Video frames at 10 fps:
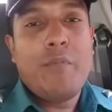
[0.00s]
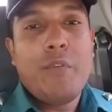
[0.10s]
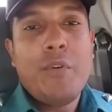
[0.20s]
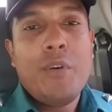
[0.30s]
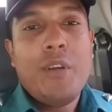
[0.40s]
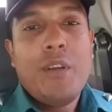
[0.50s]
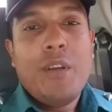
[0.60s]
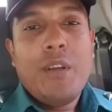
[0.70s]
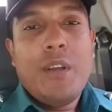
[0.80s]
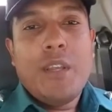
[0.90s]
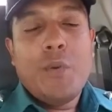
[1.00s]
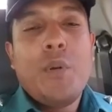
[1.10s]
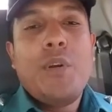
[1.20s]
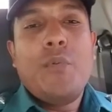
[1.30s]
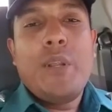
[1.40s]
before. You
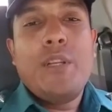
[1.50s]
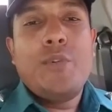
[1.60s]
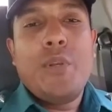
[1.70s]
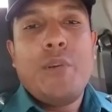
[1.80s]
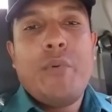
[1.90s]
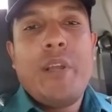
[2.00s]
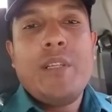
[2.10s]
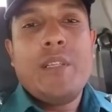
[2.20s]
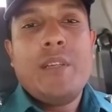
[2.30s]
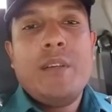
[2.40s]
are really doing great.